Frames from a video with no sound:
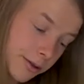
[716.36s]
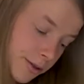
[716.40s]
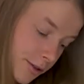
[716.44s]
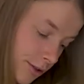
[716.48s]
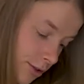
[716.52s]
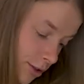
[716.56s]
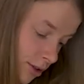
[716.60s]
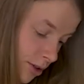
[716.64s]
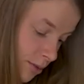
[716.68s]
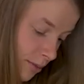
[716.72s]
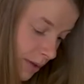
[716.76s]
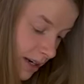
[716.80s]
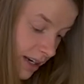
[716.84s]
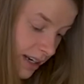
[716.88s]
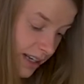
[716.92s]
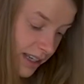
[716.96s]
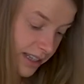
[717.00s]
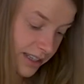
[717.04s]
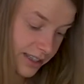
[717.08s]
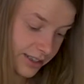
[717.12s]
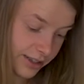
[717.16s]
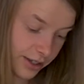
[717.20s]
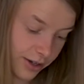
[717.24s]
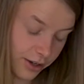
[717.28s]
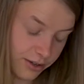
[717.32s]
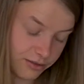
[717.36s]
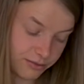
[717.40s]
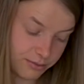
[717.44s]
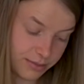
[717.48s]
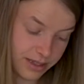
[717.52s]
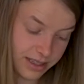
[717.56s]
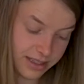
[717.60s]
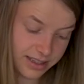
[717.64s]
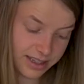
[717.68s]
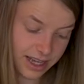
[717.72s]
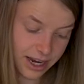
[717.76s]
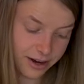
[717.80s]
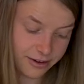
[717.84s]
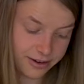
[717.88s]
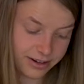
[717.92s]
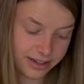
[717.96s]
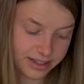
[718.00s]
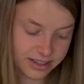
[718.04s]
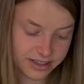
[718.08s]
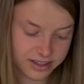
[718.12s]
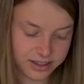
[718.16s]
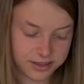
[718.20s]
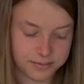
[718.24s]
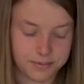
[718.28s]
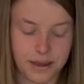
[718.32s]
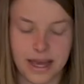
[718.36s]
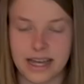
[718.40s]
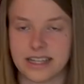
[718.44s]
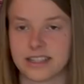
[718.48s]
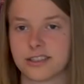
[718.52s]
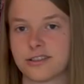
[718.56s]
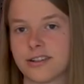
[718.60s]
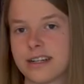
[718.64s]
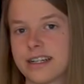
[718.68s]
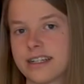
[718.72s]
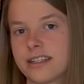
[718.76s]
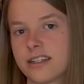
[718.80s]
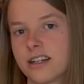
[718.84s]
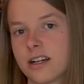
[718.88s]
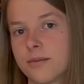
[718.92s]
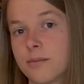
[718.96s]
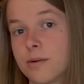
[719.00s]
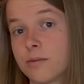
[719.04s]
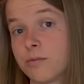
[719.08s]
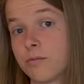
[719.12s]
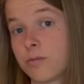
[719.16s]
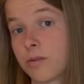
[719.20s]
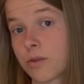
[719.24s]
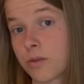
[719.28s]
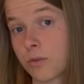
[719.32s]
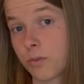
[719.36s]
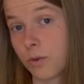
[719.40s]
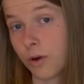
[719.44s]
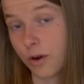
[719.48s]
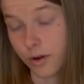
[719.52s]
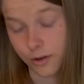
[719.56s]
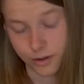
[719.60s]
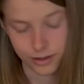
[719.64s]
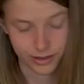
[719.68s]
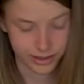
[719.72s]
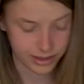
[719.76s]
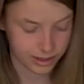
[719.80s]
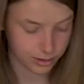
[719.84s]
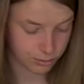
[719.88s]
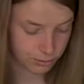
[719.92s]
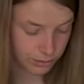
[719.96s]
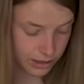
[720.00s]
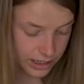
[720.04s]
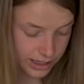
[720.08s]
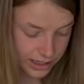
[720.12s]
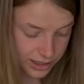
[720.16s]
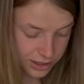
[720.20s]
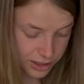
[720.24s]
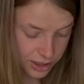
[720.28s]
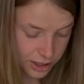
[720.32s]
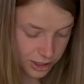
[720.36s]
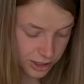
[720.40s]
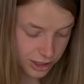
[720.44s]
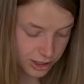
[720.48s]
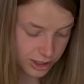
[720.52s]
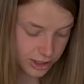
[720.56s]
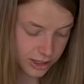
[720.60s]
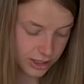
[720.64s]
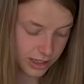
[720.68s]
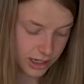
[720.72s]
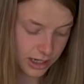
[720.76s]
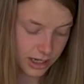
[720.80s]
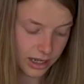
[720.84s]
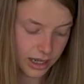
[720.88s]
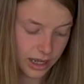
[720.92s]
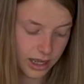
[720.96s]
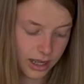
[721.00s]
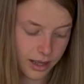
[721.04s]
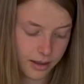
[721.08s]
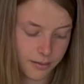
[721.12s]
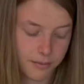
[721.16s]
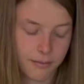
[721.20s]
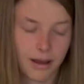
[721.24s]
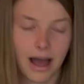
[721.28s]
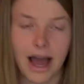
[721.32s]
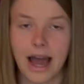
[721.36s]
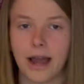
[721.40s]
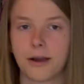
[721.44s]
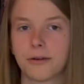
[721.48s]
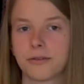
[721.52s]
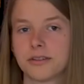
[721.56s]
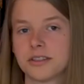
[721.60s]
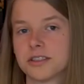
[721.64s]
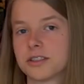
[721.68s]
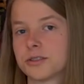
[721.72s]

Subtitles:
2 minutes of me staring into space trying to come up with words, which I will